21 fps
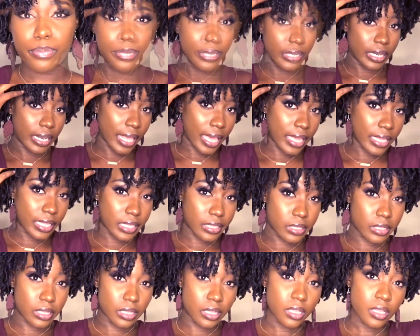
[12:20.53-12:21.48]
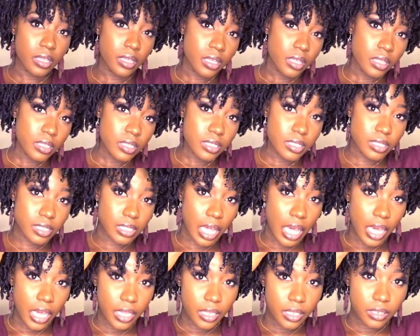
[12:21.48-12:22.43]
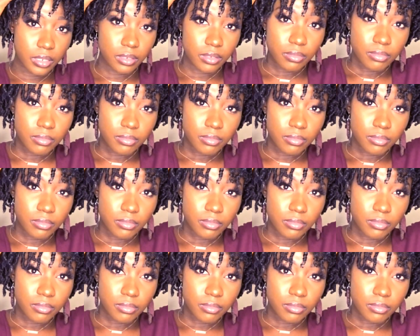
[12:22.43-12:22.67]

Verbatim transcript: would like the side